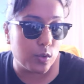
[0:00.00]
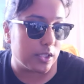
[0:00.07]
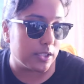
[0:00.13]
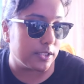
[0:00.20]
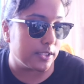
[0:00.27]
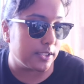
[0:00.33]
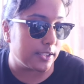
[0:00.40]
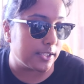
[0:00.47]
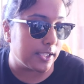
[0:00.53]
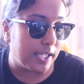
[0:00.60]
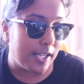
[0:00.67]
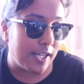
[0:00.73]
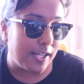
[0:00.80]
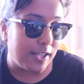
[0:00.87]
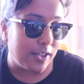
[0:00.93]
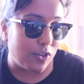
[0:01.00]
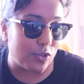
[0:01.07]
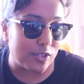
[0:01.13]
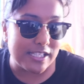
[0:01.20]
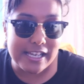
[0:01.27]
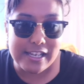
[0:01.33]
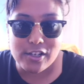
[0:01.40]
ones,
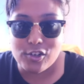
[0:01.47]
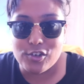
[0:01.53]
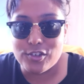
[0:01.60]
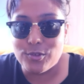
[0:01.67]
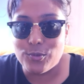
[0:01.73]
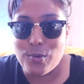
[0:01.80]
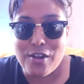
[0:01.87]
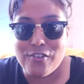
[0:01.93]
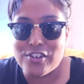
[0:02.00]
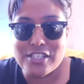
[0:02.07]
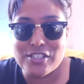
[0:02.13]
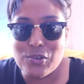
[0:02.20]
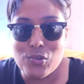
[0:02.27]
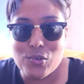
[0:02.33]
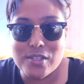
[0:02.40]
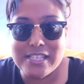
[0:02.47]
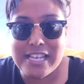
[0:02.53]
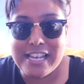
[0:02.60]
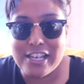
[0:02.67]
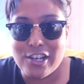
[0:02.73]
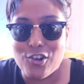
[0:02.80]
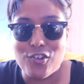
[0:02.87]
or Saint Laurent, whatever it's called,
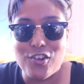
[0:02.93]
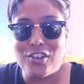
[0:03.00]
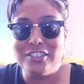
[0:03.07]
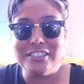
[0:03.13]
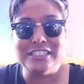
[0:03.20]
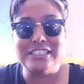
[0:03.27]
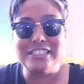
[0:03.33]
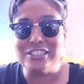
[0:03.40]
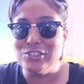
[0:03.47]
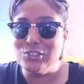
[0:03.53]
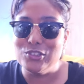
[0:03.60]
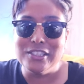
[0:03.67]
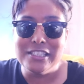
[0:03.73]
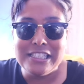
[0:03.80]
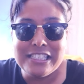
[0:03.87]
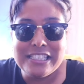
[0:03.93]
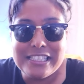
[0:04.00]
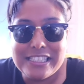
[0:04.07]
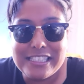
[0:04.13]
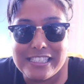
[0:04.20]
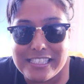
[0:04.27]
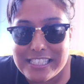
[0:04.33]
Saint Laurent, or
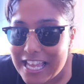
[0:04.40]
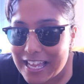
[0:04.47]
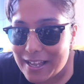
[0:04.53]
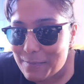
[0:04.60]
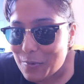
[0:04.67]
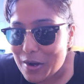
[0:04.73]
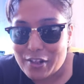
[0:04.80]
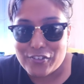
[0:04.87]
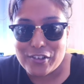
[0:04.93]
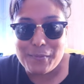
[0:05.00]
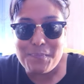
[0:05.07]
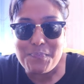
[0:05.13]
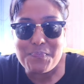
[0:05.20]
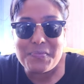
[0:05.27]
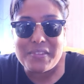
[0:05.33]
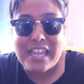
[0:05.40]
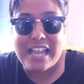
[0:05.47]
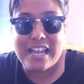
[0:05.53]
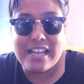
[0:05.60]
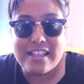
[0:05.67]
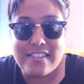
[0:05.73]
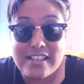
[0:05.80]
yeah, whatever.
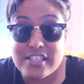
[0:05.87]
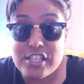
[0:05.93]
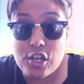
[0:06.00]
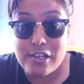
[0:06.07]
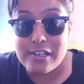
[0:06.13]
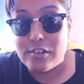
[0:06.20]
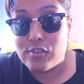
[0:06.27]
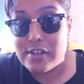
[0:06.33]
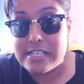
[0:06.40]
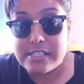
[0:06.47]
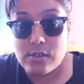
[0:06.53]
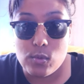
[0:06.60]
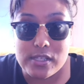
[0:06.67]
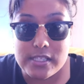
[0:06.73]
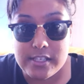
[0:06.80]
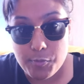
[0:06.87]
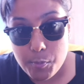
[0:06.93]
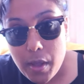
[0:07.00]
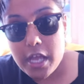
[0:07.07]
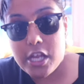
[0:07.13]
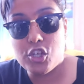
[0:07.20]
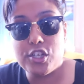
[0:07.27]
That's the only recent ones I've
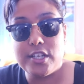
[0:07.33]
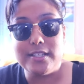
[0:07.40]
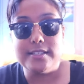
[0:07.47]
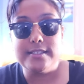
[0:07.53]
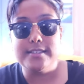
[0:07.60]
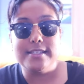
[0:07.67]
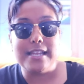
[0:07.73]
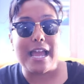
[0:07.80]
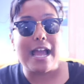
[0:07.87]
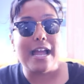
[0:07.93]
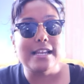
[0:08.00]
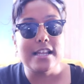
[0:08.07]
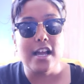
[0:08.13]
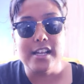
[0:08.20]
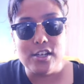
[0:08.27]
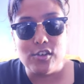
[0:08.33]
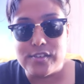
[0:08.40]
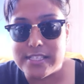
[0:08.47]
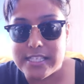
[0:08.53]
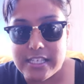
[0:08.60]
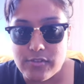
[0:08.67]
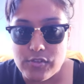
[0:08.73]
purchased, and I can
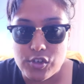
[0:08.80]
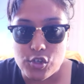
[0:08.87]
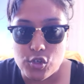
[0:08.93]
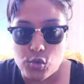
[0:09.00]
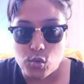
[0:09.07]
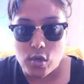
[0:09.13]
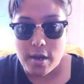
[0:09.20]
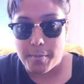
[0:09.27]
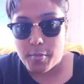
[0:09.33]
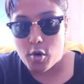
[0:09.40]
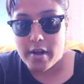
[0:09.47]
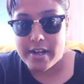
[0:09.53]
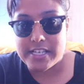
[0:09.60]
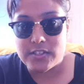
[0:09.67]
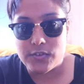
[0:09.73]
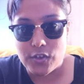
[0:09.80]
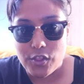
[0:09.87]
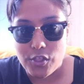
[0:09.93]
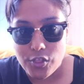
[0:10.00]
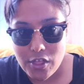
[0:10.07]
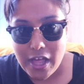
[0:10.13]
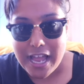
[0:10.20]
obviously give you a price
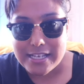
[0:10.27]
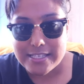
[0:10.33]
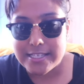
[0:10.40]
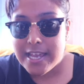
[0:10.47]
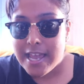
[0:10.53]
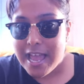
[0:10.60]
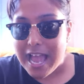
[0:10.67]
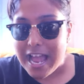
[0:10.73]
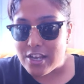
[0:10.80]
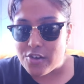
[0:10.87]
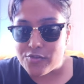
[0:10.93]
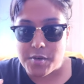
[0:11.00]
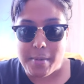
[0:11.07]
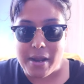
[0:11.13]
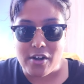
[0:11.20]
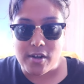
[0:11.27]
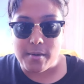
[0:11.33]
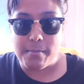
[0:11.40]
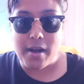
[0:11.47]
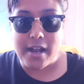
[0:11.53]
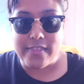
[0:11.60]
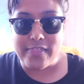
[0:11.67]
for that. And you have to bear
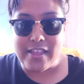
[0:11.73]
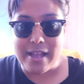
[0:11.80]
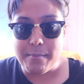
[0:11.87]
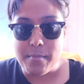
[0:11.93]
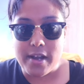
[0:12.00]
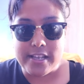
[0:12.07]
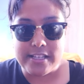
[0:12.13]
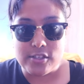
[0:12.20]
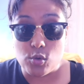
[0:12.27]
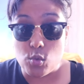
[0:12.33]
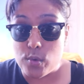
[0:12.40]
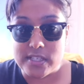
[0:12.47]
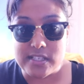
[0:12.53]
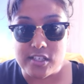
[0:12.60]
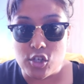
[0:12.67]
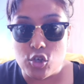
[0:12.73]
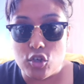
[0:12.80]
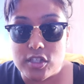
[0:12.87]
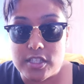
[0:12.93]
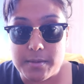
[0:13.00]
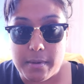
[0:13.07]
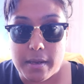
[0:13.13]
in mind that mine's always going to
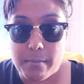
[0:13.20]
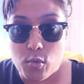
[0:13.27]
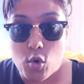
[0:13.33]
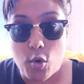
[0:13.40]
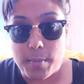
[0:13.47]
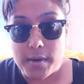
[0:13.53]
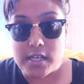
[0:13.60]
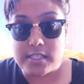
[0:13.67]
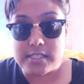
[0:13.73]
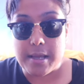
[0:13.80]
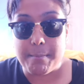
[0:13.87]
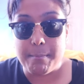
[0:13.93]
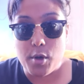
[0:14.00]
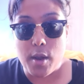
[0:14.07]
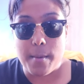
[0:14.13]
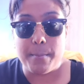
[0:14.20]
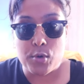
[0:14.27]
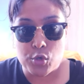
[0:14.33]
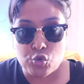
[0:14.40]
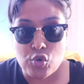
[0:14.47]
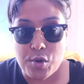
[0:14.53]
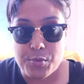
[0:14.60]
cost a bit more because I'm putting
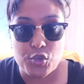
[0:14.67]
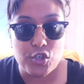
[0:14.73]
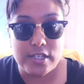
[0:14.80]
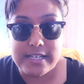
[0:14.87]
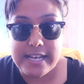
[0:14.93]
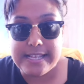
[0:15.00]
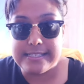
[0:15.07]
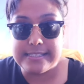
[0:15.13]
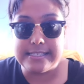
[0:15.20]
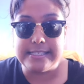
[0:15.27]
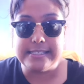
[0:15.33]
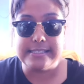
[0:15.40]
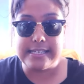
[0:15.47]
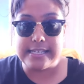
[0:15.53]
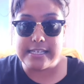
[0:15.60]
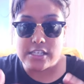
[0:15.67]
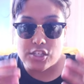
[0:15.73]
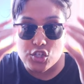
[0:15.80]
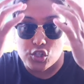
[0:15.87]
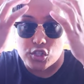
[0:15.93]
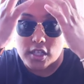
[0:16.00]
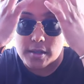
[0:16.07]
prescription lenses
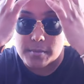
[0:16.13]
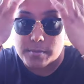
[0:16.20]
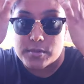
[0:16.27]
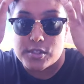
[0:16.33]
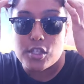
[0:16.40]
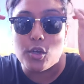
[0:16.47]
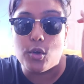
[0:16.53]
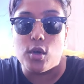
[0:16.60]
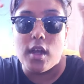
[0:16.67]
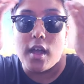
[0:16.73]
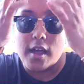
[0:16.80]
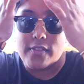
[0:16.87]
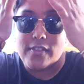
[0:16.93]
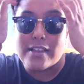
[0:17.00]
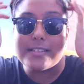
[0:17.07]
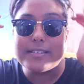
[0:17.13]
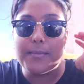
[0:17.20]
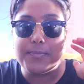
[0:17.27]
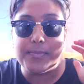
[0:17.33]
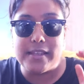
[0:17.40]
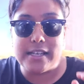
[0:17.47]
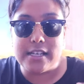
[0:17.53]
into them, so that's
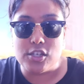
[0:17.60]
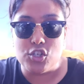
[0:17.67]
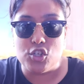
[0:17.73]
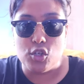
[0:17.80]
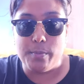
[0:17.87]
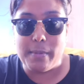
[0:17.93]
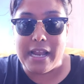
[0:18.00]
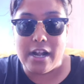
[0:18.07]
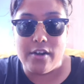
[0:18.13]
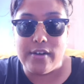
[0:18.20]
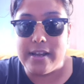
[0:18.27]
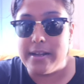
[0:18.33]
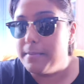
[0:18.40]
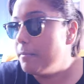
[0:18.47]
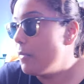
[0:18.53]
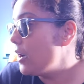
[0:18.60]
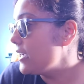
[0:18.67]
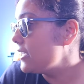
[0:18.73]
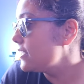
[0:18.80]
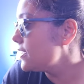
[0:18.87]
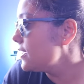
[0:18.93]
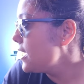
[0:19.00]
something to bear in
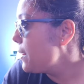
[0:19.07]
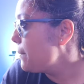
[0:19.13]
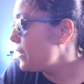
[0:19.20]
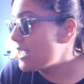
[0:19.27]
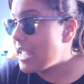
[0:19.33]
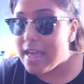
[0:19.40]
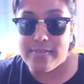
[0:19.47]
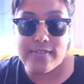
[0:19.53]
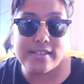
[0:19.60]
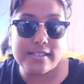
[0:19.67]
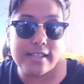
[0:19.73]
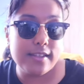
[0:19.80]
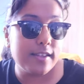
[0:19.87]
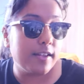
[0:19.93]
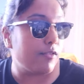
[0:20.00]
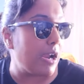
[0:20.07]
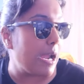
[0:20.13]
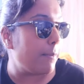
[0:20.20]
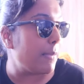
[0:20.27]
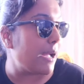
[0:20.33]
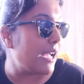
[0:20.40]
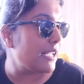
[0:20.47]
mind. But yeah, these are the
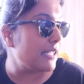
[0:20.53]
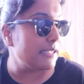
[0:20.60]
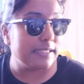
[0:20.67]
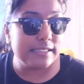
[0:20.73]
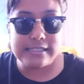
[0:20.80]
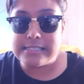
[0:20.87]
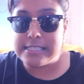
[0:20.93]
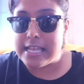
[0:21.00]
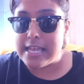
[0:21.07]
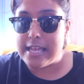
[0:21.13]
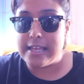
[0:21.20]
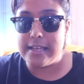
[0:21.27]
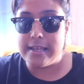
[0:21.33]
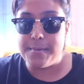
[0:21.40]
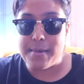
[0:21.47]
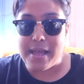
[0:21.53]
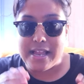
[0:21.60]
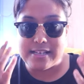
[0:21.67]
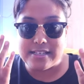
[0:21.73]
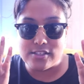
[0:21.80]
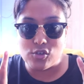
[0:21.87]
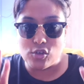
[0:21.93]
Ray-Bans,
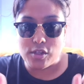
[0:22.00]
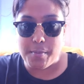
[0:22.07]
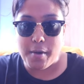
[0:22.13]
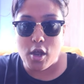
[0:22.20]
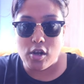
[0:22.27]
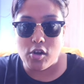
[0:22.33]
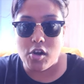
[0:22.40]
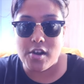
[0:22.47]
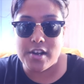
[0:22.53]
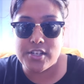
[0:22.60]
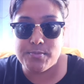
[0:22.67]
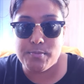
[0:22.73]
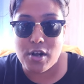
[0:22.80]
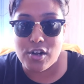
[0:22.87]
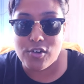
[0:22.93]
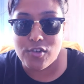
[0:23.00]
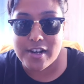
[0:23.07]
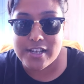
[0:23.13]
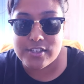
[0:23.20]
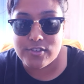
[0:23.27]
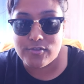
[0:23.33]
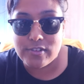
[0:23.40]
and it's got the
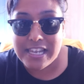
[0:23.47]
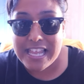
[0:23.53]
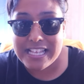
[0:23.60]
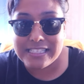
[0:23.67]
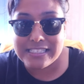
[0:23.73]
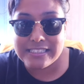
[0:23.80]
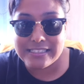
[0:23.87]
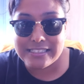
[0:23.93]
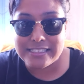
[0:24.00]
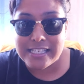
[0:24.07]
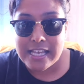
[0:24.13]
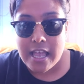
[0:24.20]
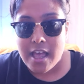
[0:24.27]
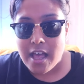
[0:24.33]
polarized lens.